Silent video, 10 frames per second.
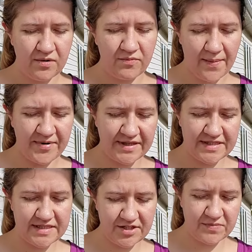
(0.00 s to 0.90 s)
wrapping the
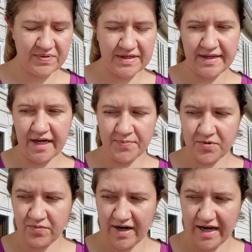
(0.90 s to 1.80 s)
stitch and picking up
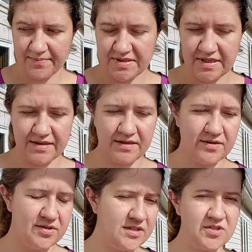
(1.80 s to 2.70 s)
the wraps and
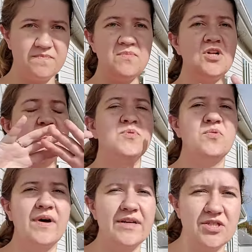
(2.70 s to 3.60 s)
there's there's
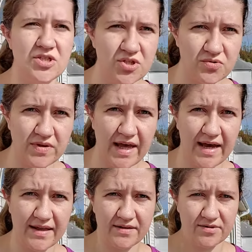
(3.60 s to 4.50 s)
multiple ways to do
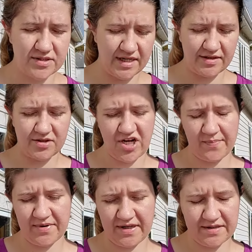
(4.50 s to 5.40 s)
that there's like a
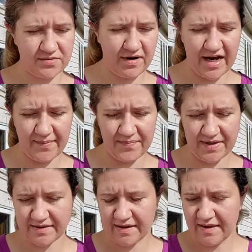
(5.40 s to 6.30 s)
Japanese wrap
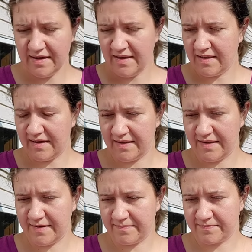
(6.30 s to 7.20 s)
and
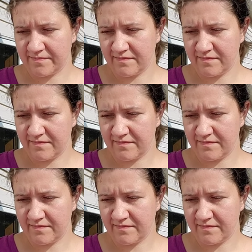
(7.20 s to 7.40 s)
um,